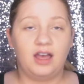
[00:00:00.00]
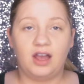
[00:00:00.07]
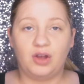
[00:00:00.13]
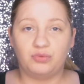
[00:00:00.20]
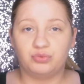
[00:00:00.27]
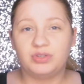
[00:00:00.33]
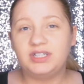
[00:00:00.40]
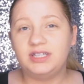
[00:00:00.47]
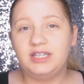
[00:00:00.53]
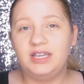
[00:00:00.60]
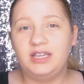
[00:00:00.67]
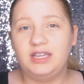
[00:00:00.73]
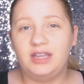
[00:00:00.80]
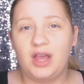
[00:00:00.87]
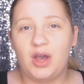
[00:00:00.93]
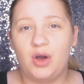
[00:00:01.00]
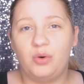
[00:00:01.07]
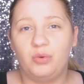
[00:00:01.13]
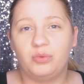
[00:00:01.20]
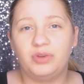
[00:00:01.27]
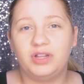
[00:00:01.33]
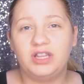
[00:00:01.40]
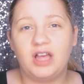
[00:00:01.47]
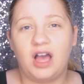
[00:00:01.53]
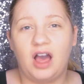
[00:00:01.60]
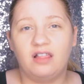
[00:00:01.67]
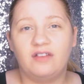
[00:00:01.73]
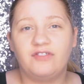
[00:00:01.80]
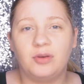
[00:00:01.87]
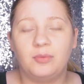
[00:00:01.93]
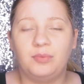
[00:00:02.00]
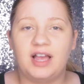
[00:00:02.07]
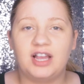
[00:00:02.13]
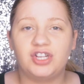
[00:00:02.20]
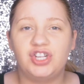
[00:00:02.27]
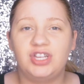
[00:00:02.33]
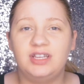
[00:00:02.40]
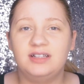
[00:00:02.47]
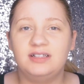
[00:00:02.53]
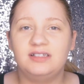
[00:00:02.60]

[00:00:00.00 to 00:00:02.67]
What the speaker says: a really, you know, really olive complexion.